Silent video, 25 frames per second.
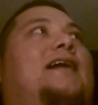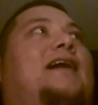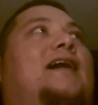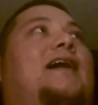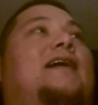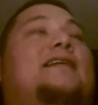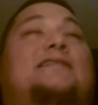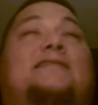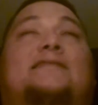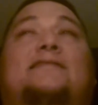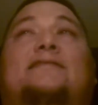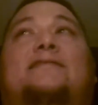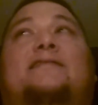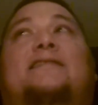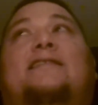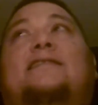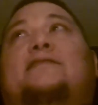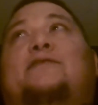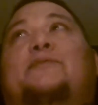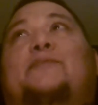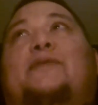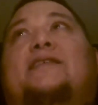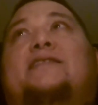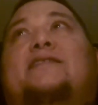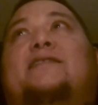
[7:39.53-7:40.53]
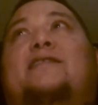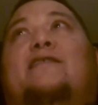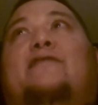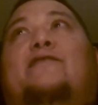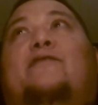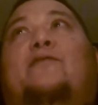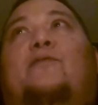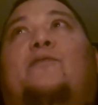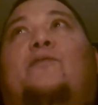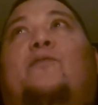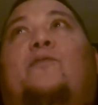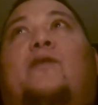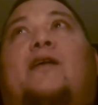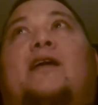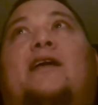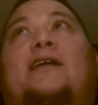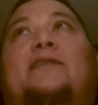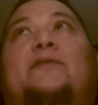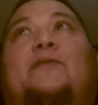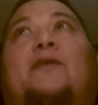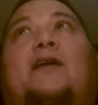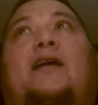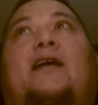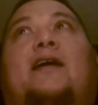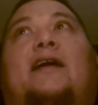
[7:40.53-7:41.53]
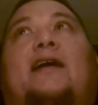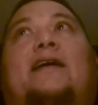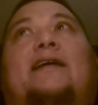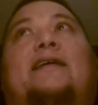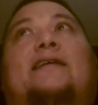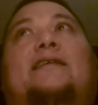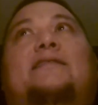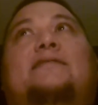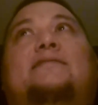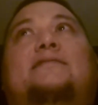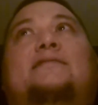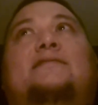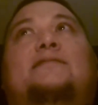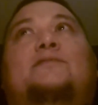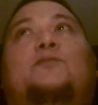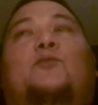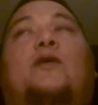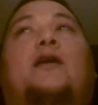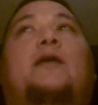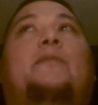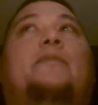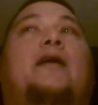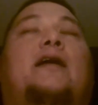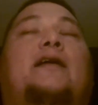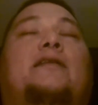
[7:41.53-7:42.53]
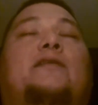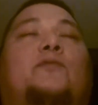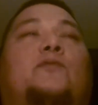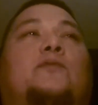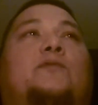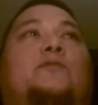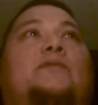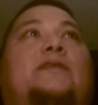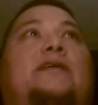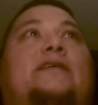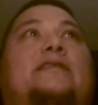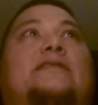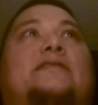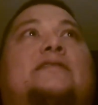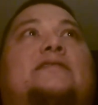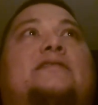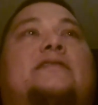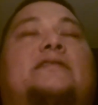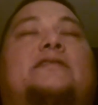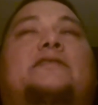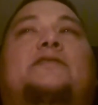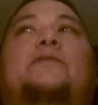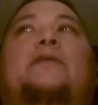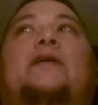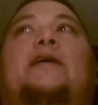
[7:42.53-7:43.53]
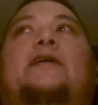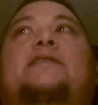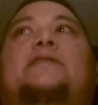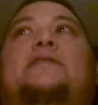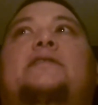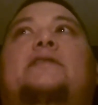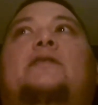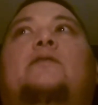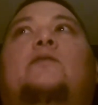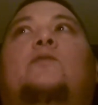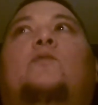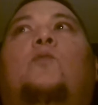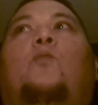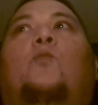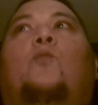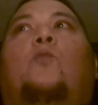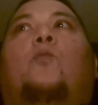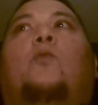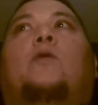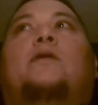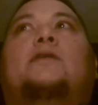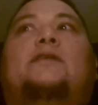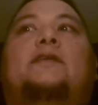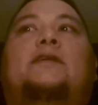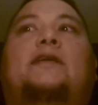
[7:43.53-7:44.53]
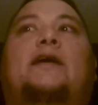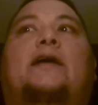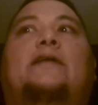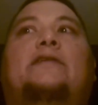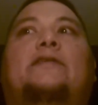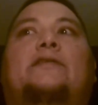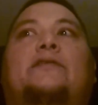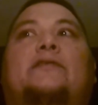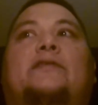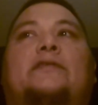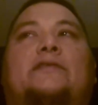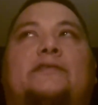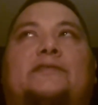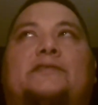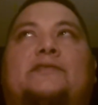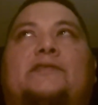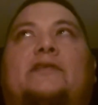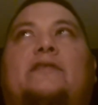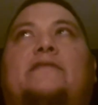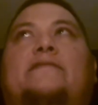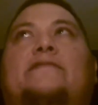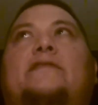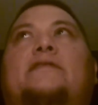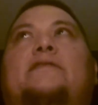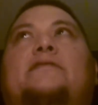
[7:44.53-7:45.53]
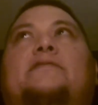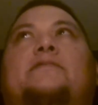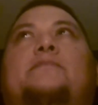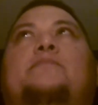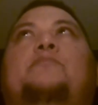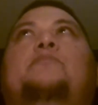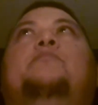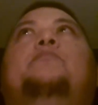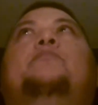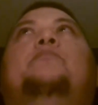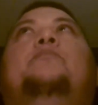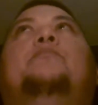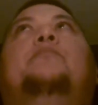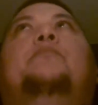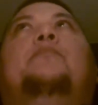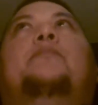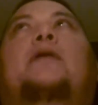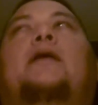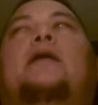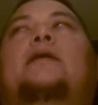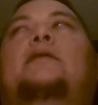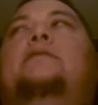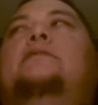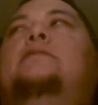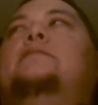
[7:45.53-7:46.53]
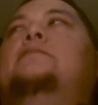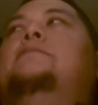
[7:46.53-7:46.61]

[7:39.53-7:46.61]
I still think to myself, why am I the one in this situation? What did I do to deserve this? But